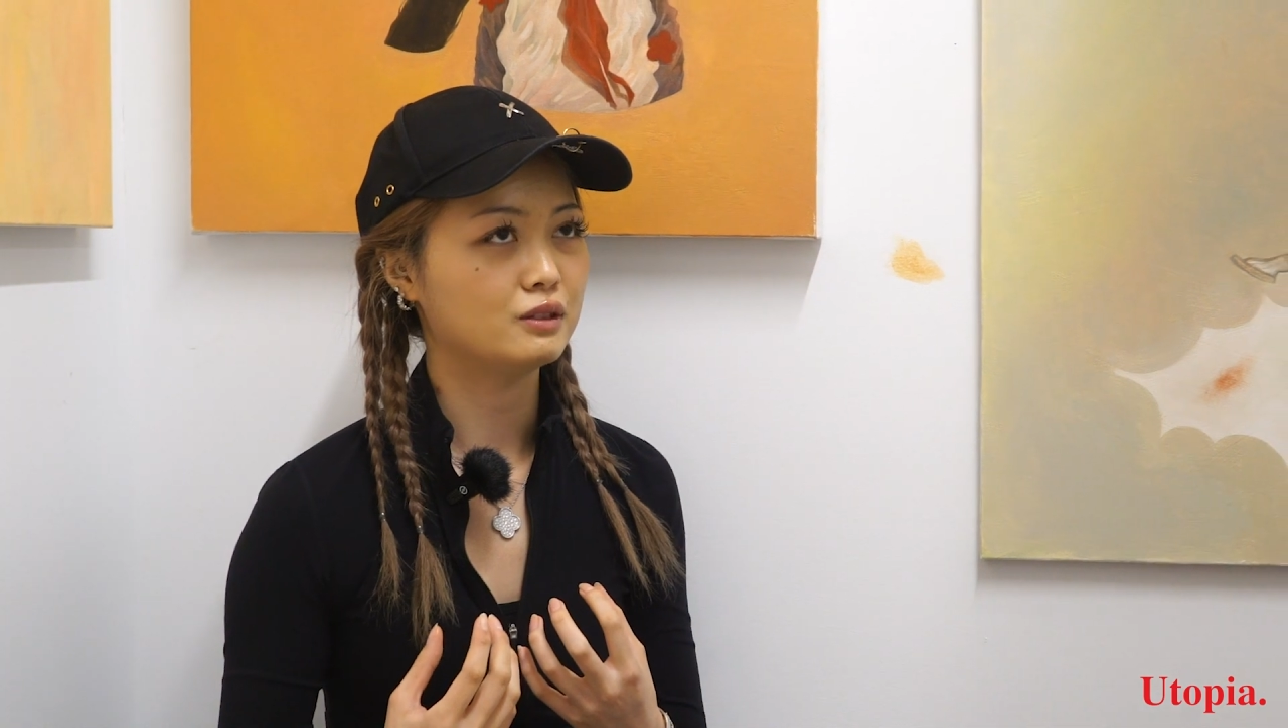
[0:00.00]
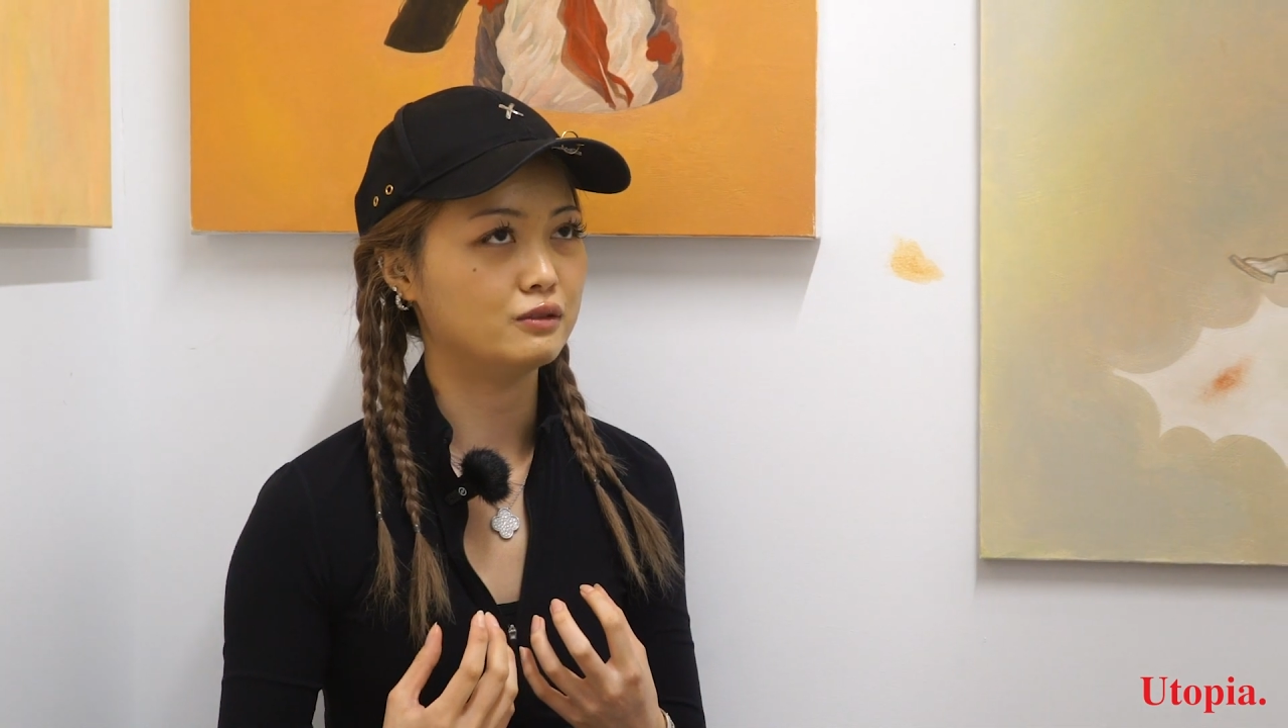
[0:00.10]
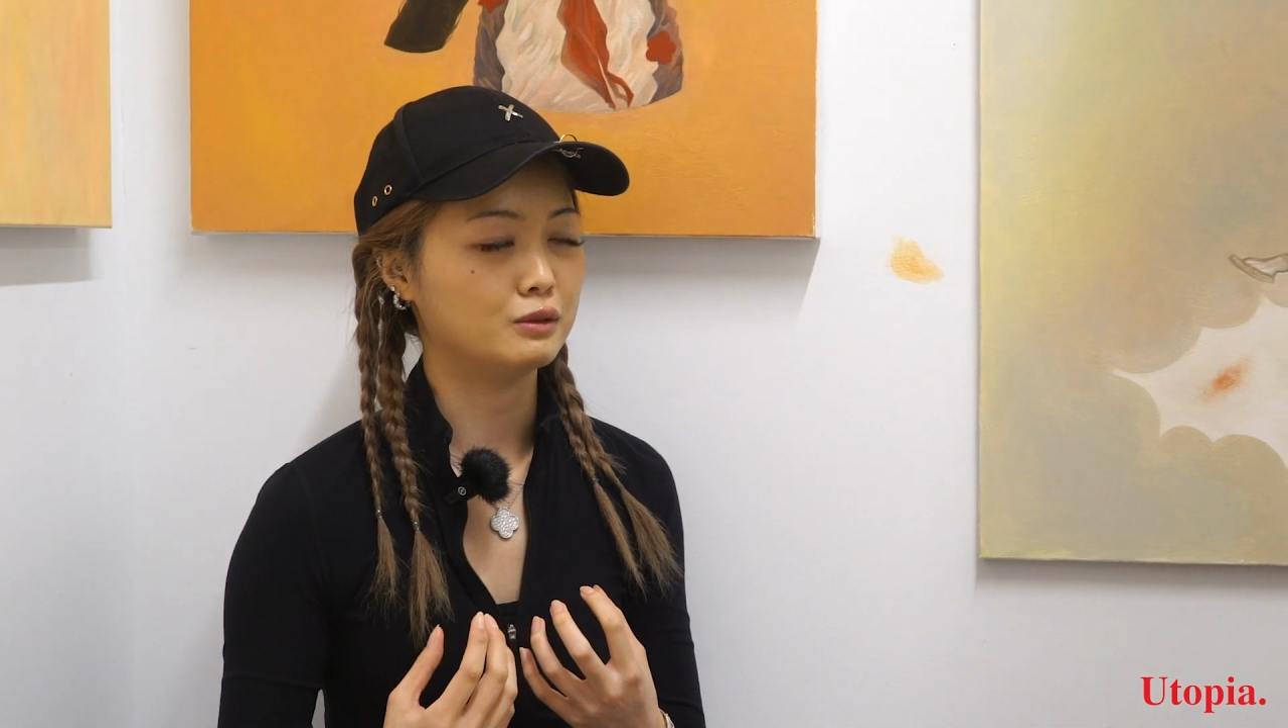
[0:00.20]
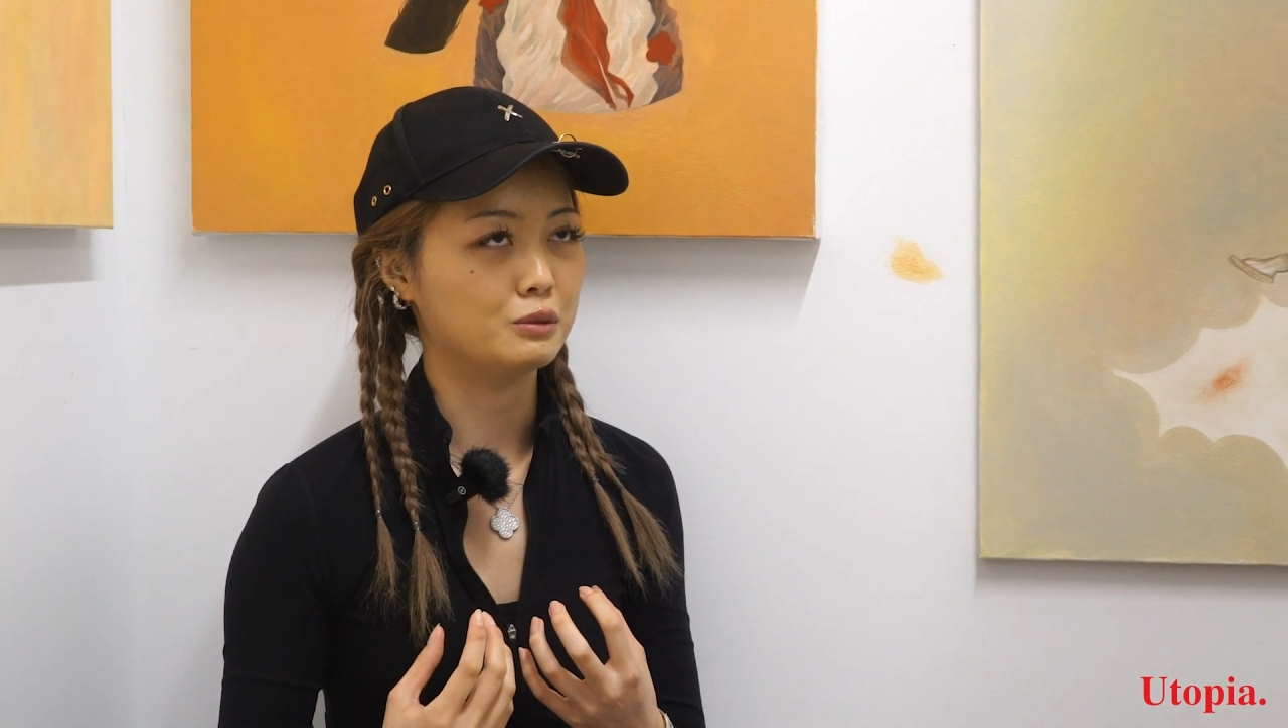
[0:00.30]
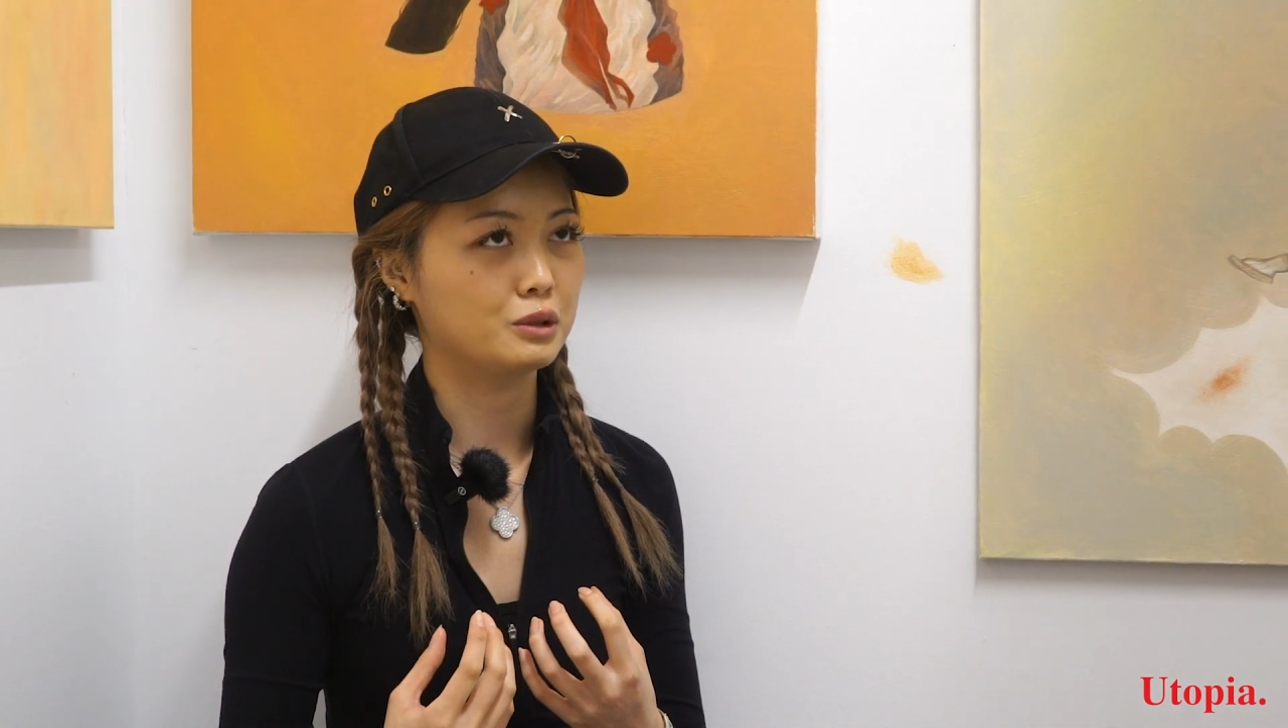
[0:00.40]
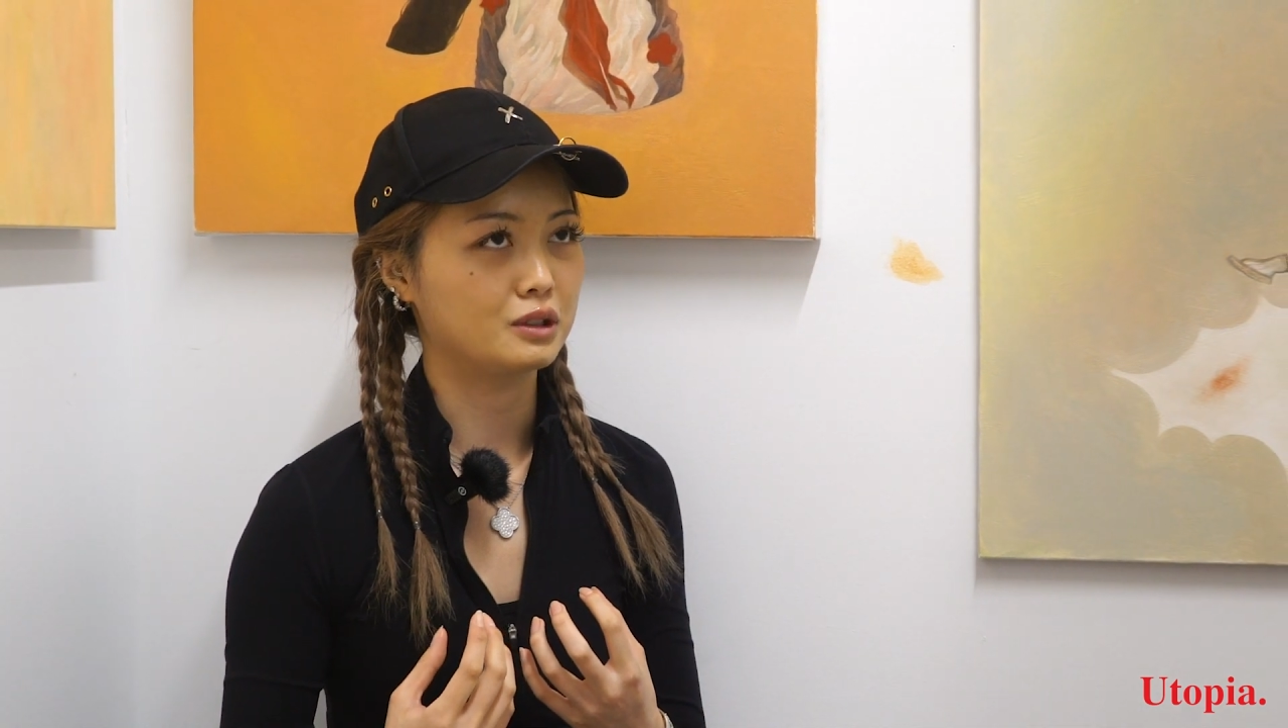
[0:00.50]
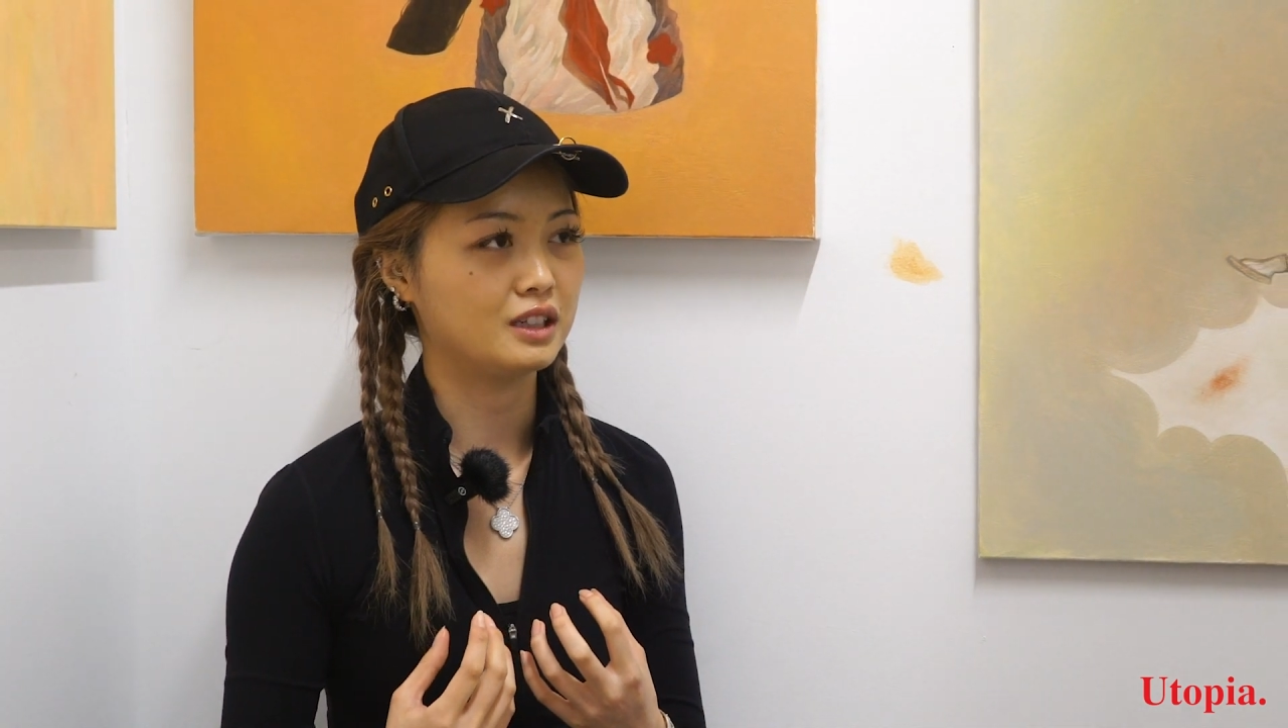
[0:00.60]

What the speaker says: feel more